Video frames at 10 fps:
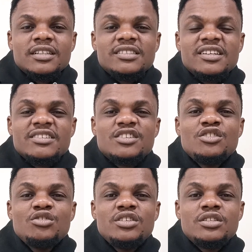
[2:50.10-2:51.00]
There is
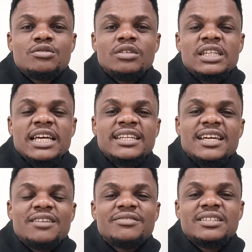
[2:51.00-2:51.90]
no need to
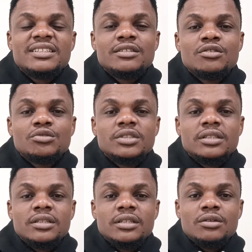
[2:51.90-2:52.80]
learn every single
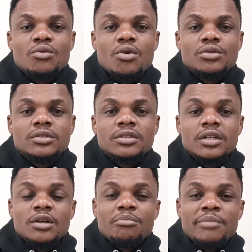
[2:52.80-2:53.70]
thing in the world.
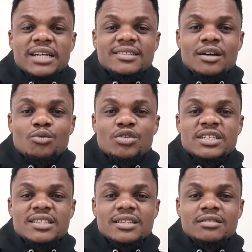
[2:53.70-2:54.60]
Master one
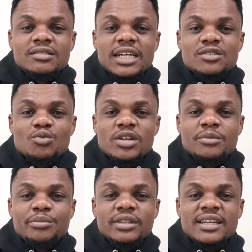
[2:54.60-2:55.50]
skill, that's one
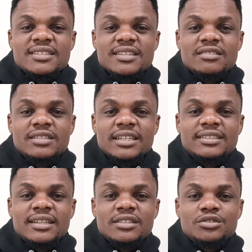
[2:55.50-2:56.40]
important skill that
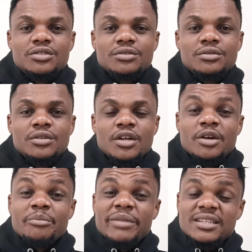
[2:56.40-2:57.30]
thrills you.
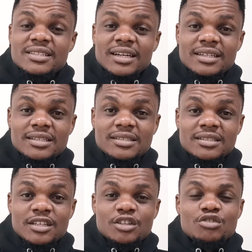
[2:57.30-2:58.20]
Master
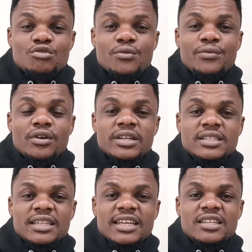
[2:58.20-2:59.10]
it. Go for
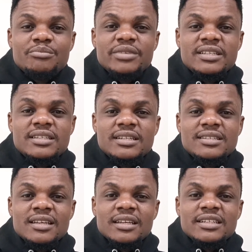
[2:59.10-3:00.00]
it, learn the basics,
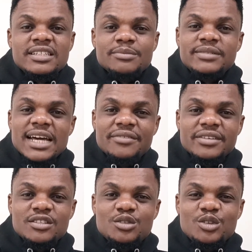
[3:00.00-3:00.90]
deep dive
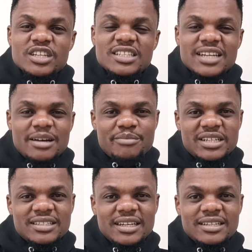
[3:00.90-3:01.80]
into it
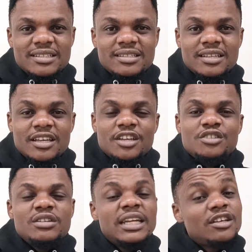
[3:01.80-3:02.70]
master it.
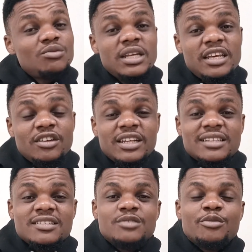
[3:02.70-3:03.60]
You can as well learn other
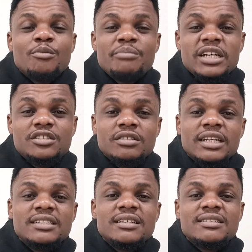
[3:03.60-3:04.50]
things, but make sure
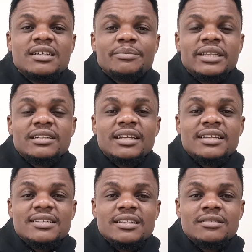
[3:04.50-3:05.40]
that there is a particular
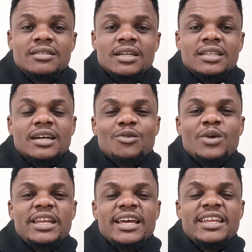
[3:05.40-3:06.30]
skill that
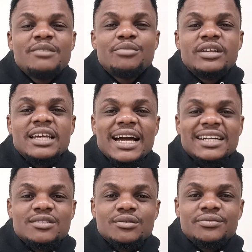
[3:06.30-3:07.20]
when anybody
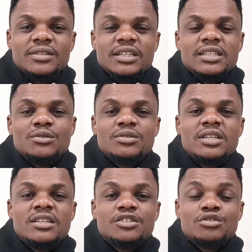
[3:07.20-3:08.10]
asks of, they will
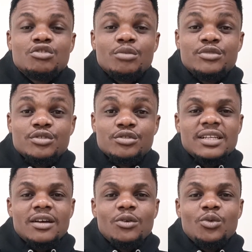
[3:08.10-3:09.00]
say they should come to it.
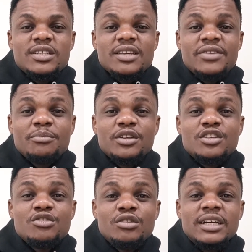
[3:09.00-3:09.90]
Once everybody
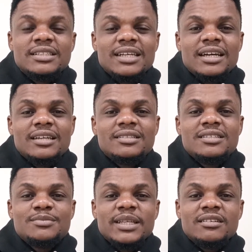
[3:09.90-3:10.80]
knows that
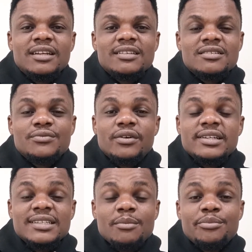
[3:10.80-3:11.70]
this particular skill, for
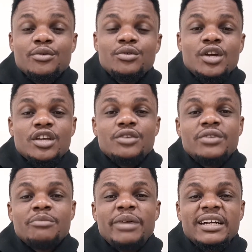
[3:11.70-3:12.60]
example, if
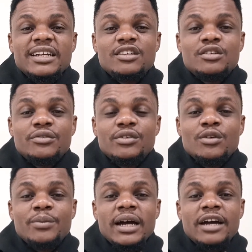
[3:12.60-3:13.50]
you're a back-end
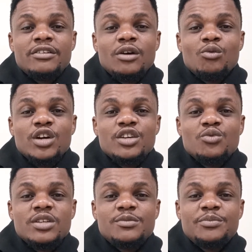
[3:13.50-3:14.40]
developer and you're working
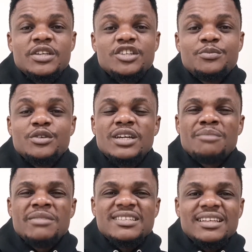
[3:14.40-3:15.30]
with PHP, you
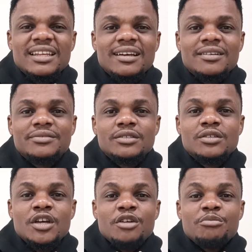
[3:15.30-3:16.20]
can master Laravel.
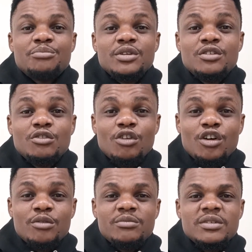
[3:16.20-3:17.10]

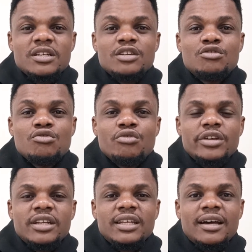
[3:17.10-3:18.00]
Become a guru
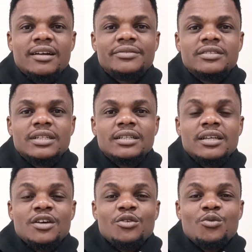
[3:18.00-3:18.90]
in Laravel
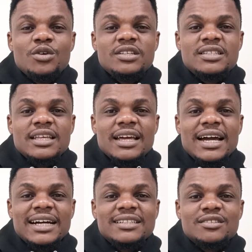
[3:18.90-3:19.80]
that once they
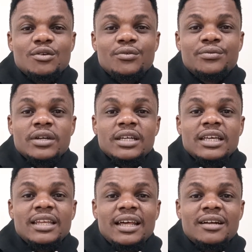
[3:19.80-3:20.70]
ask of
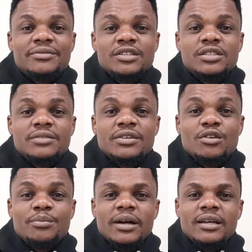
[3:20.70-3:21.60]
a Laravel
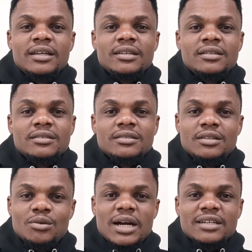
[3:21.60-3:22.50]
developer,
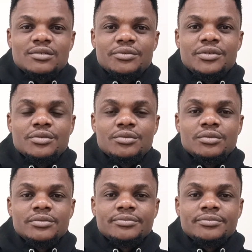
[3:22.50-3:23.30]
they will ask of you.